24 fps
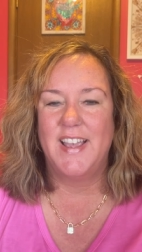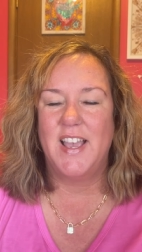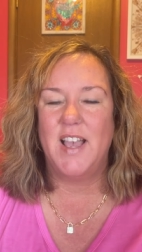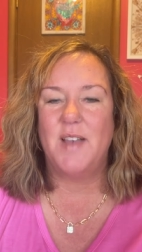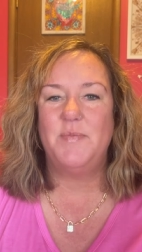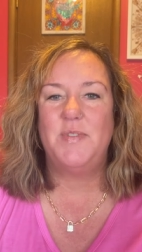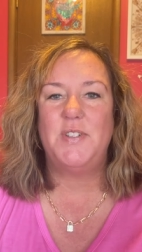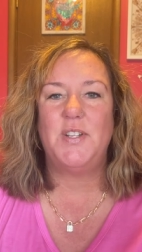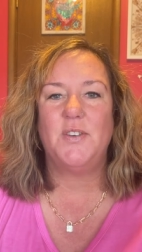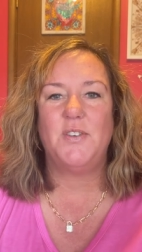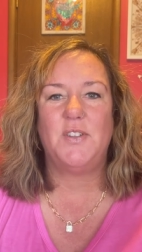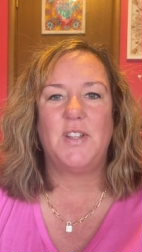I'm
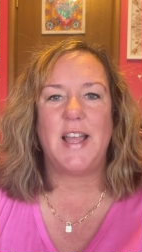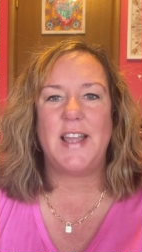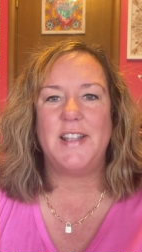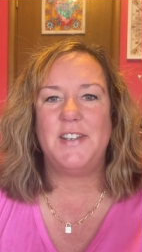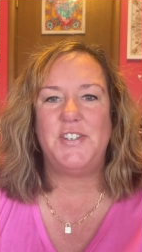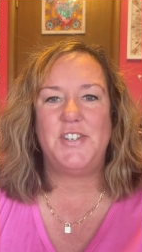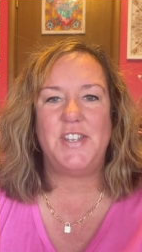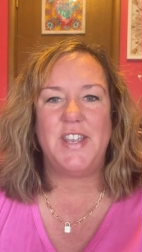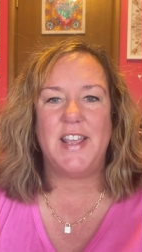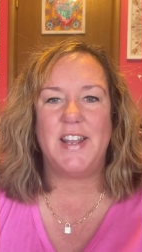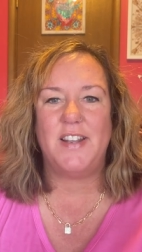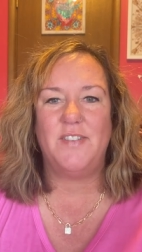so glad
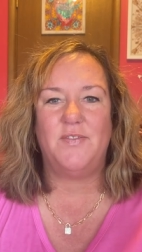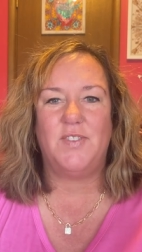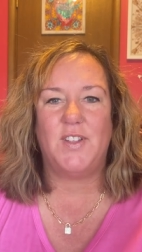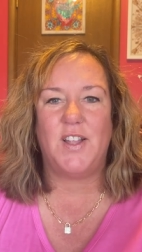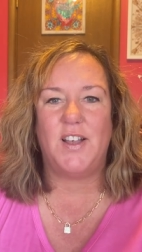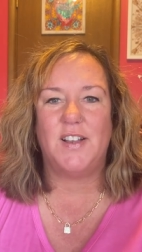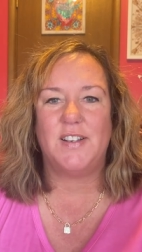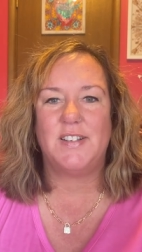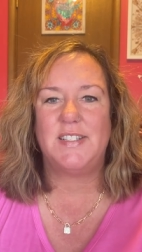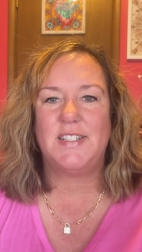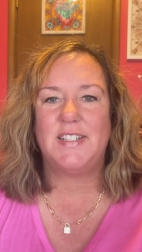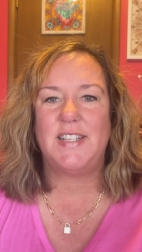she had a
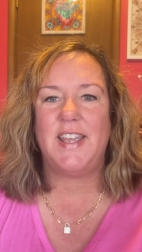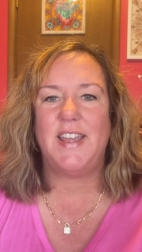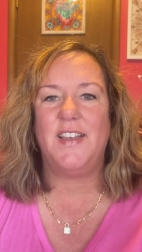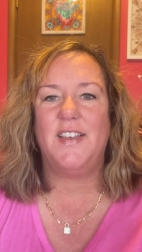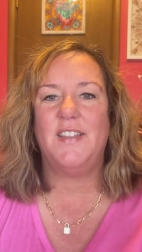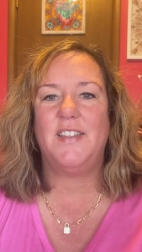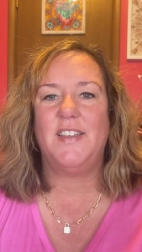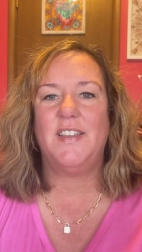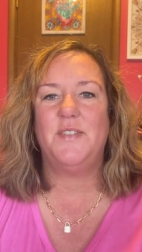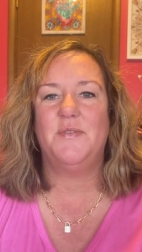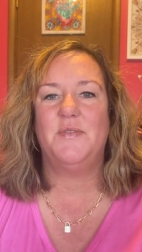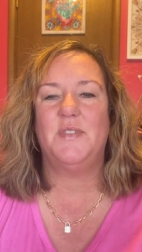vlog
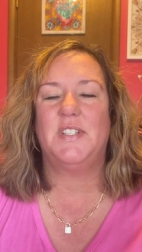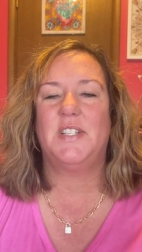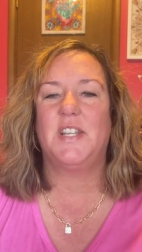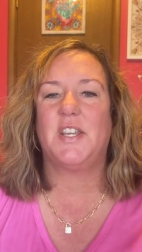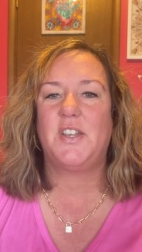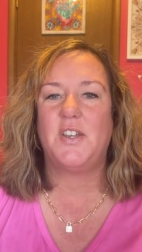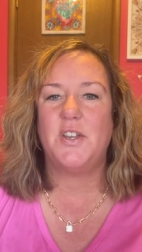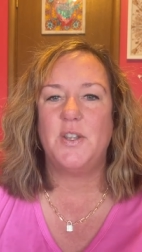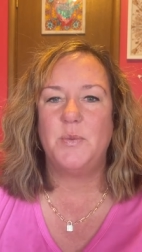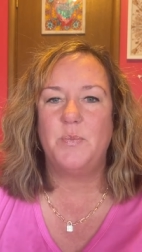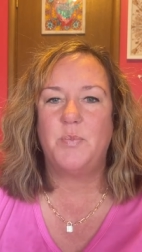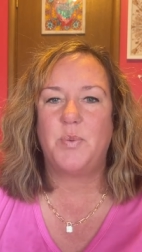sale. It was a
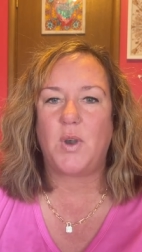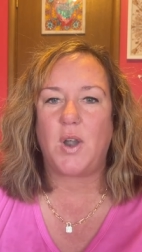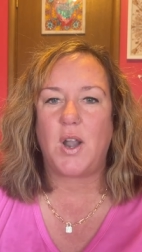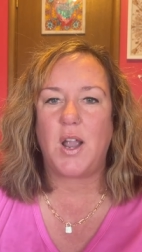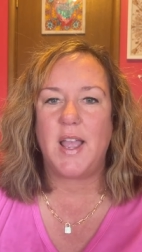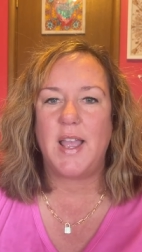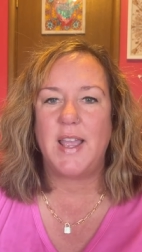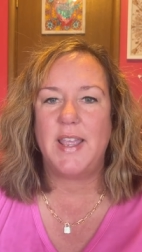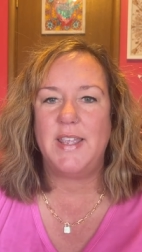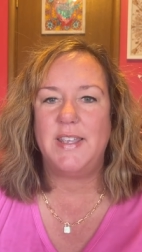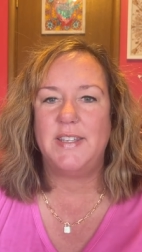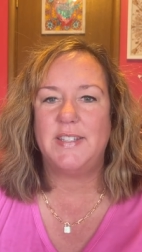good
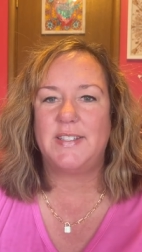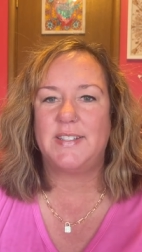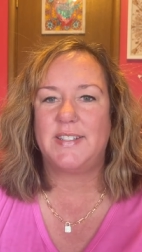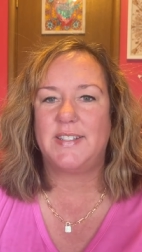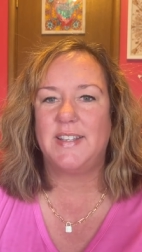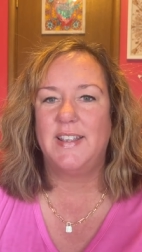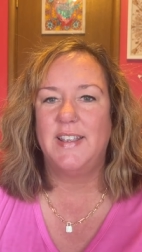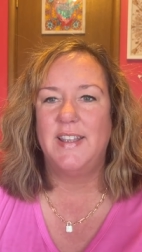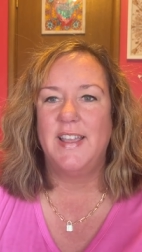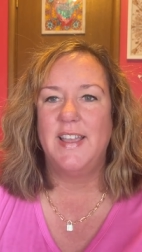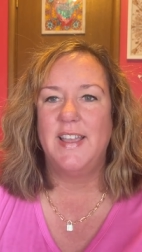price.